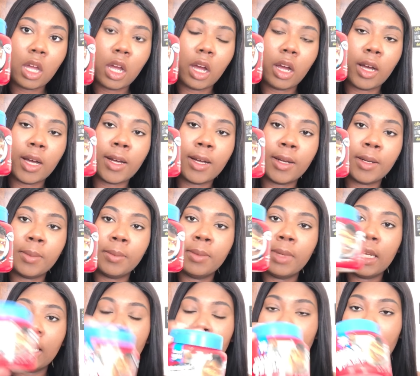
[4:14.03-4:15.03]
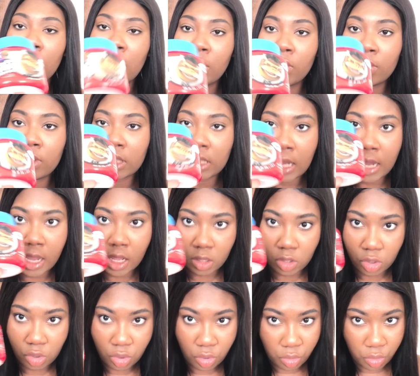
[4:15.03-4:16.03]
and I use that
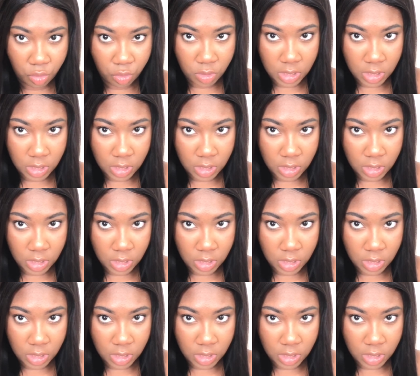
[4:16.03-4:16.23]
to